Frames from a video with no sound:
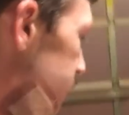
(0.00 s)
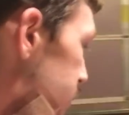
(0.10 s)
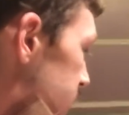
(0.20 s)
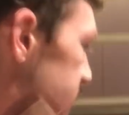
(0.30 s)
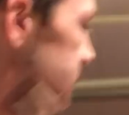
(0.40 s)

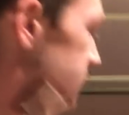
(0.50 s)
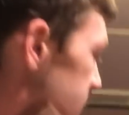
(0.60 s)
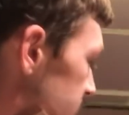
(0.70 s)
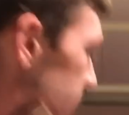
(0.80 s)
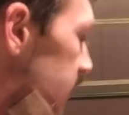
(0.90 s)
parts into
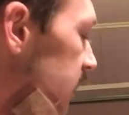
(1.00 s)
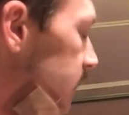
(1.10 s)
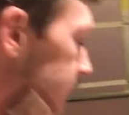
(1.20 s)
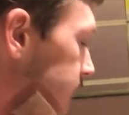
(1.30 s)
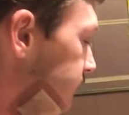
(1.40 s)
the
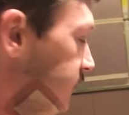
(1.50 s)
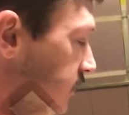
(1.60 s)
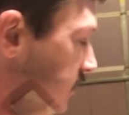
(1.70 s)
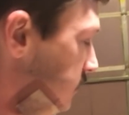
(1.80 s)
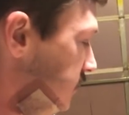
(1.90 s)

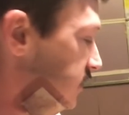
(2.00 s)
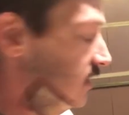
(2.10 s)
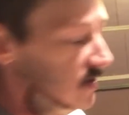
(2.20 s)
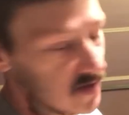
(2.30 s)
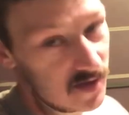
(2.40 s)
transmission
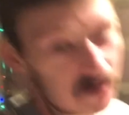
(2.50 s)
housing,